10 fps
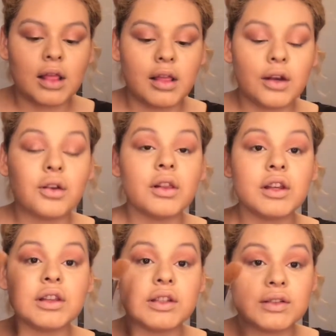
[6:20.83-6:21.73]

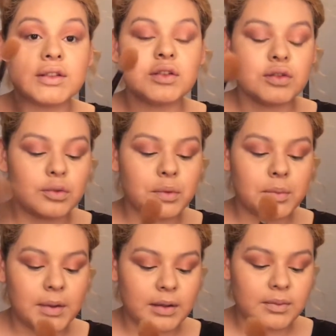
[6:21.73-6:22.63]
Literally, this is super
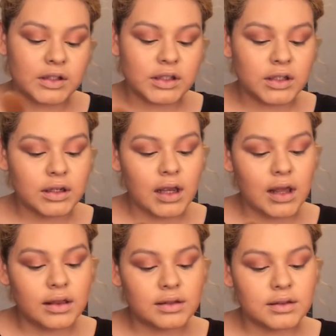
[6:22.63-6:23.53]
pigmented,
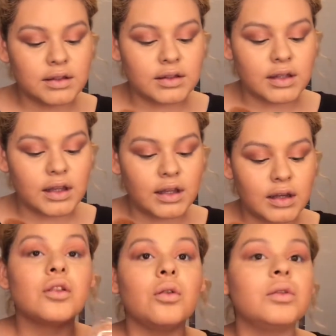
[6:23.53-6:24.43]
and this is
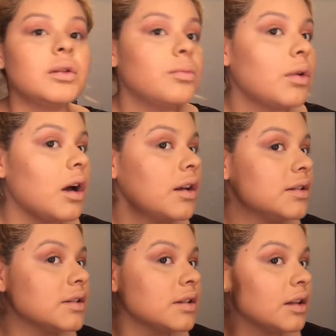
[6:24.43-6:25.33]
in golden
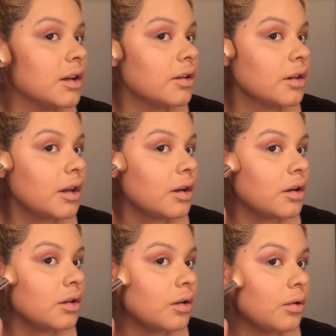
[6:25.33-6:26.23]
bronze. Literally
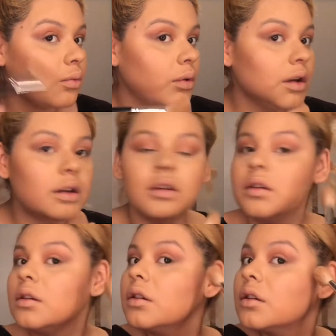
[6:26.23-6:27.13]
gonna go 1,
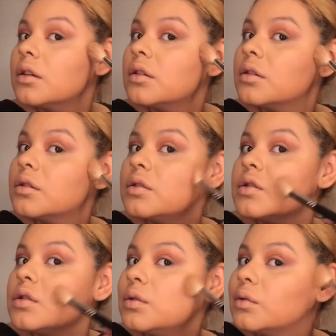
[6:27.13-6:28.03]

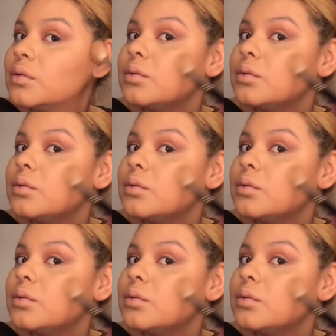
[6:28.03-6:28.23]
2,